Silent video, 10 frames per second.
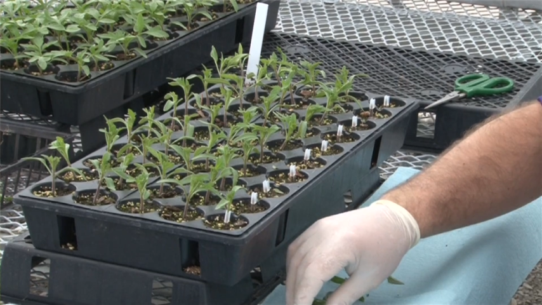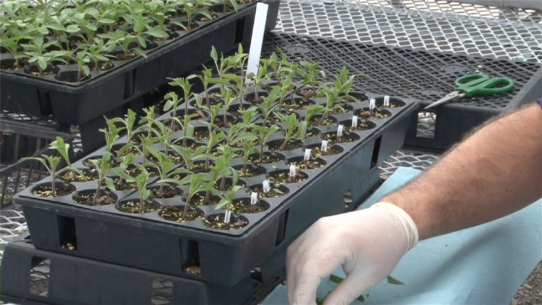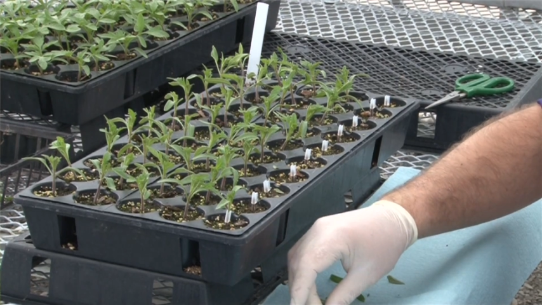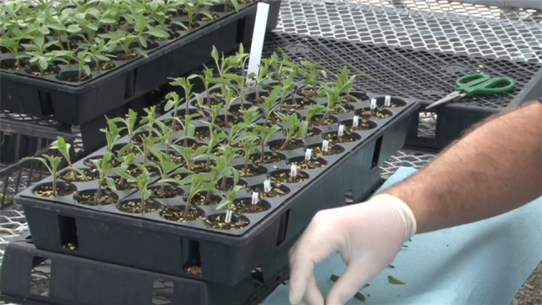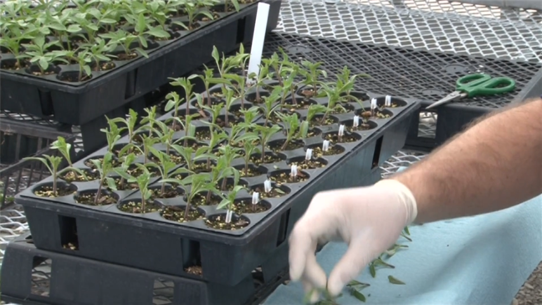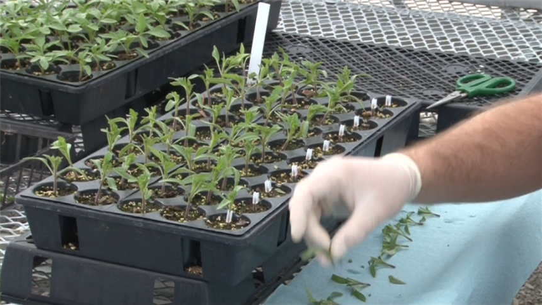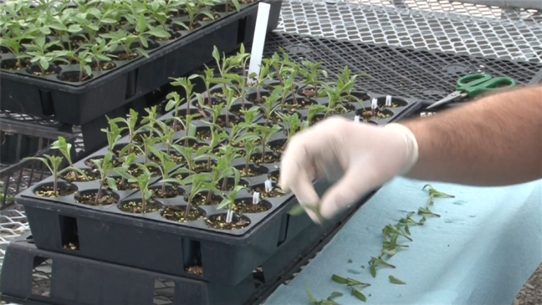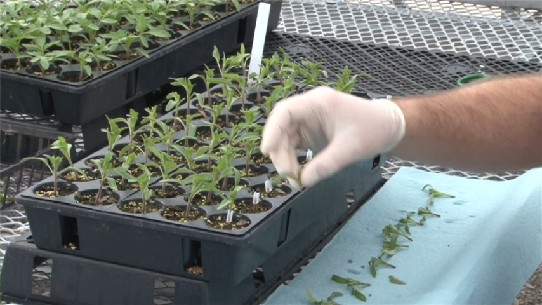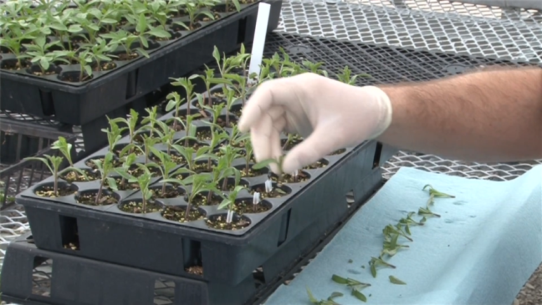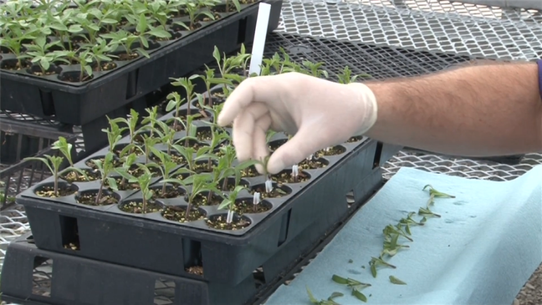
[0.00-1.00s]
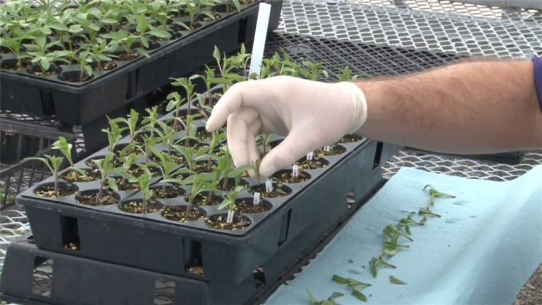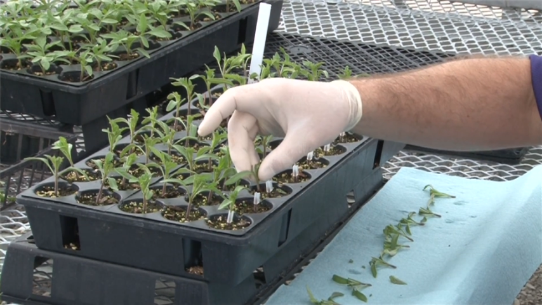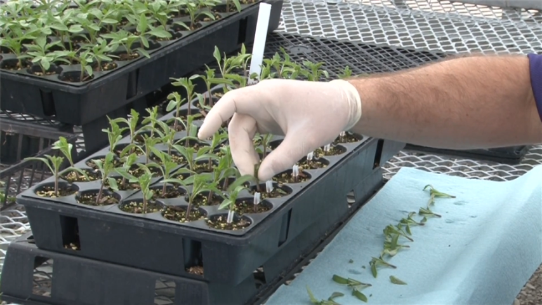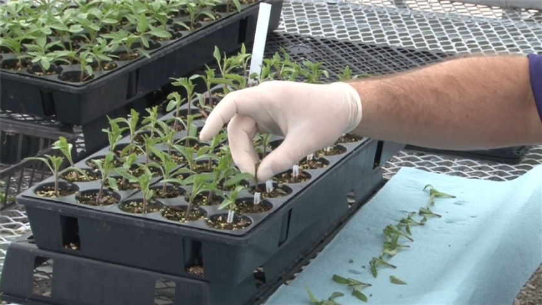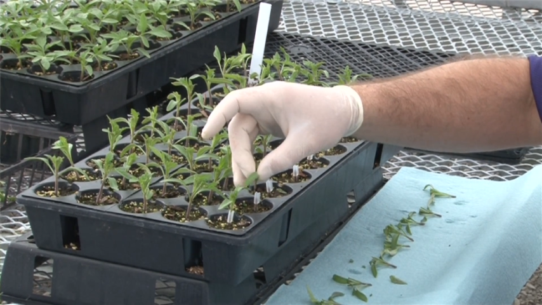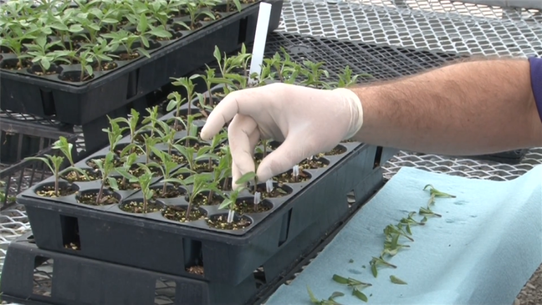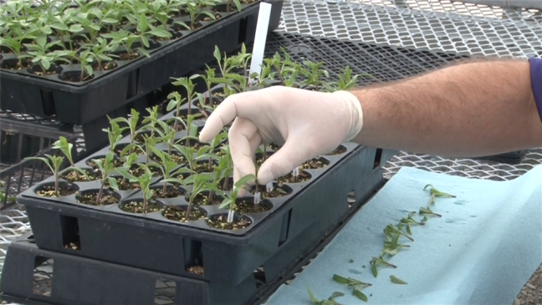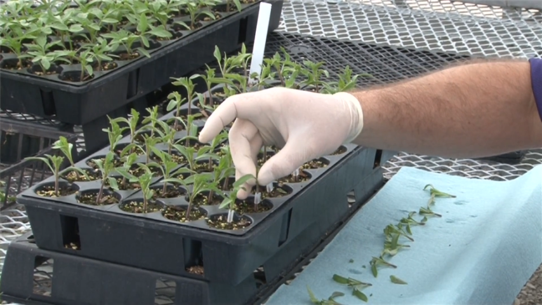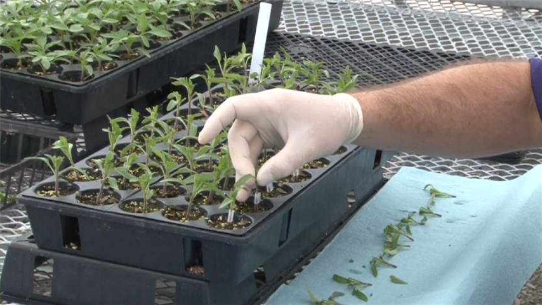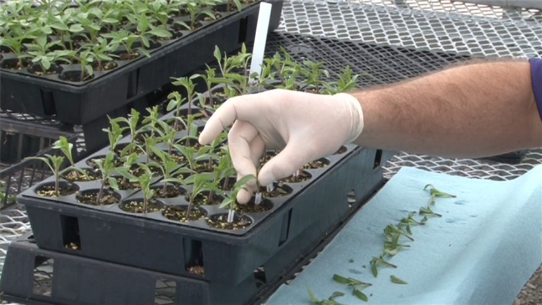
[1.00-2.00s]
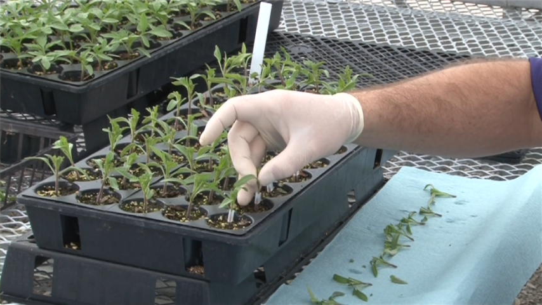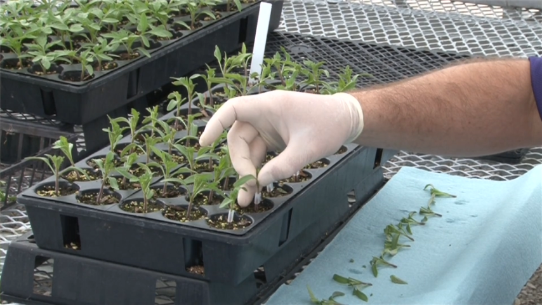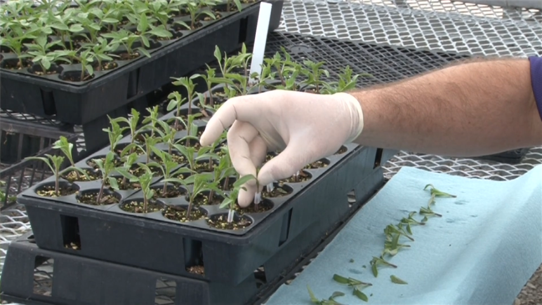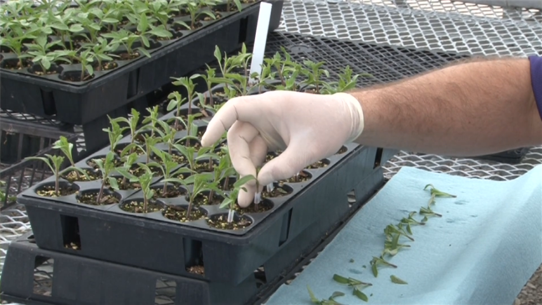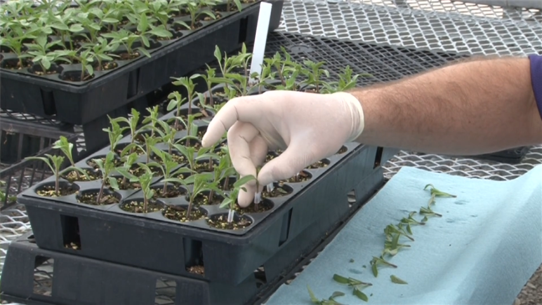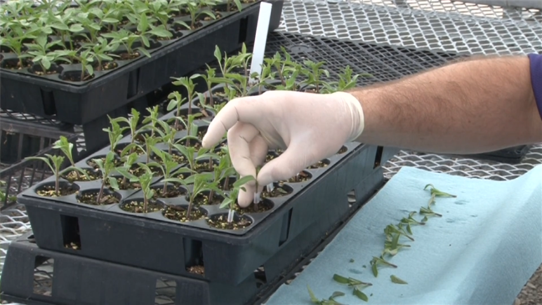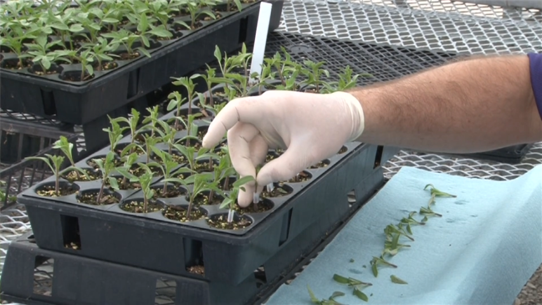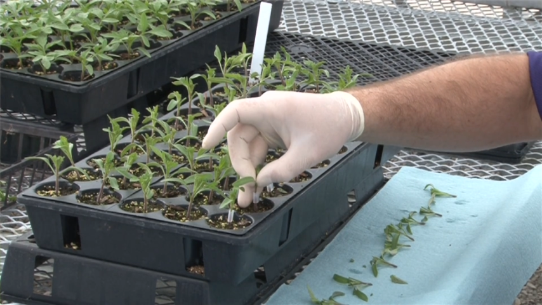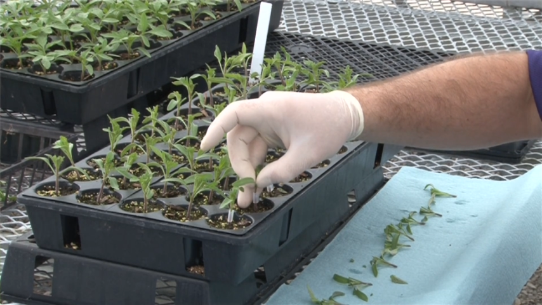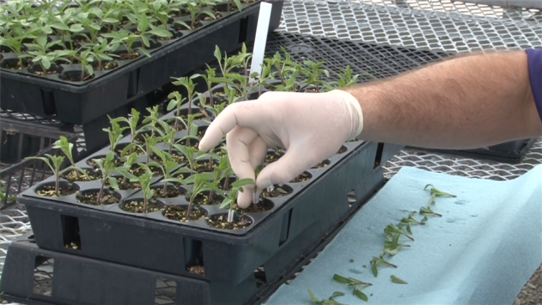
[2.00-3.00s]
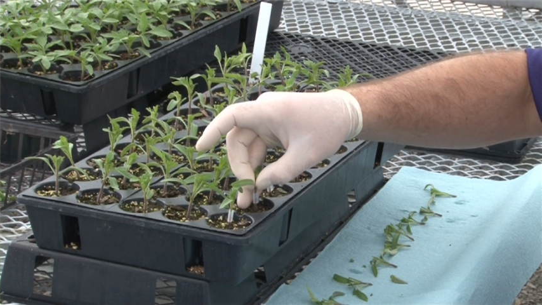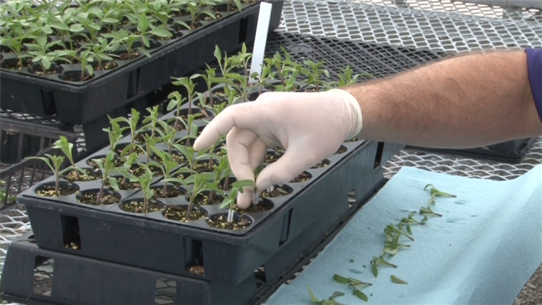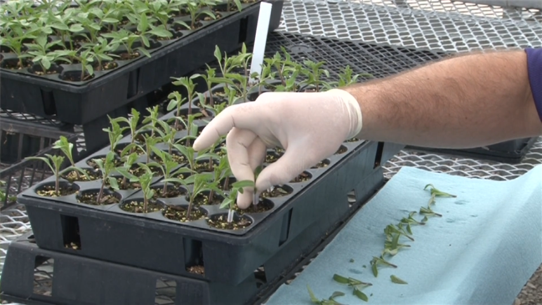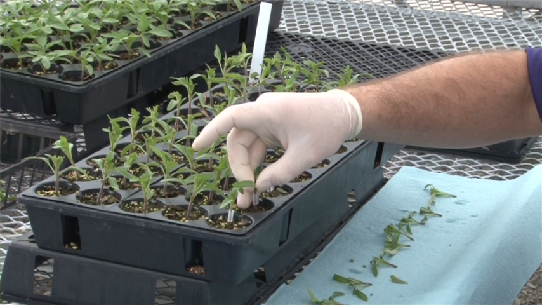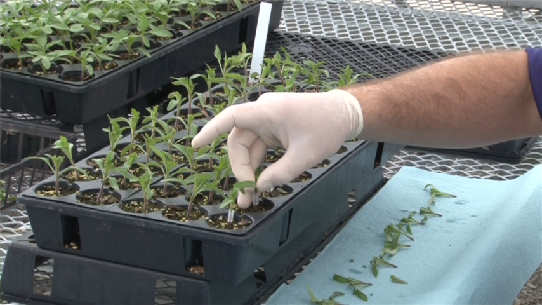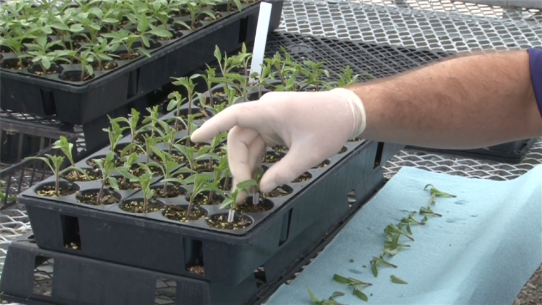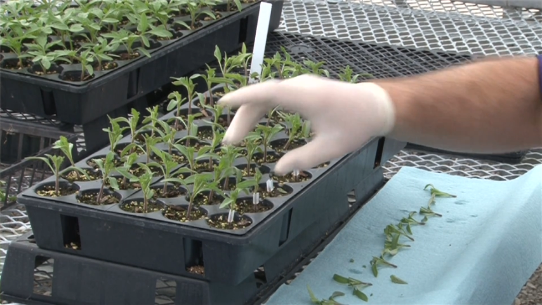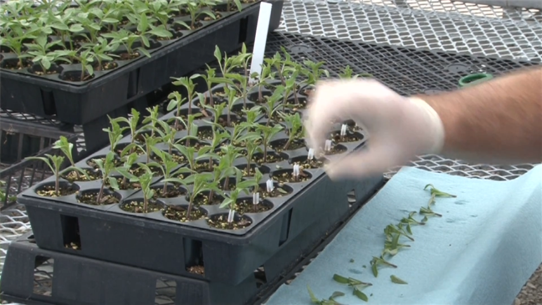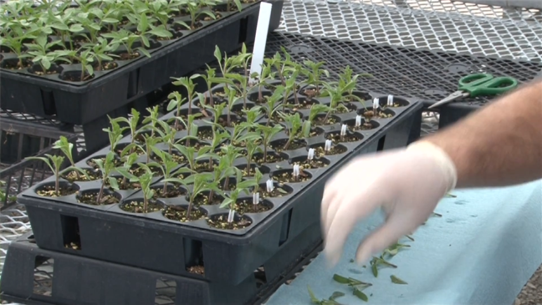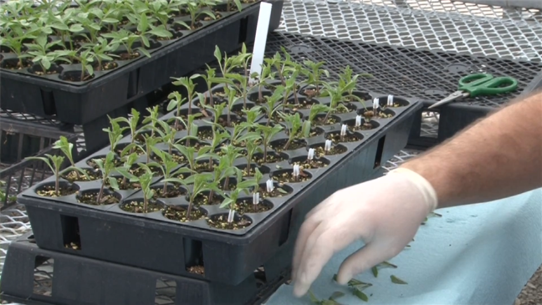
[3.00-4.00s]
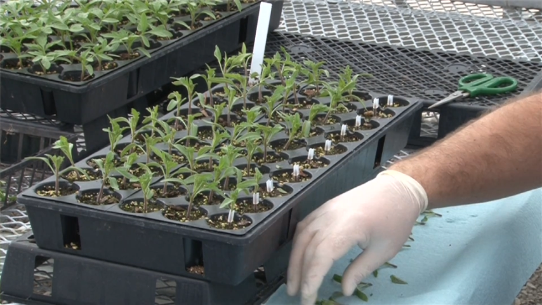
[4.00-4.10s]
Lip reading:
No face is visible, so there are no lips to read.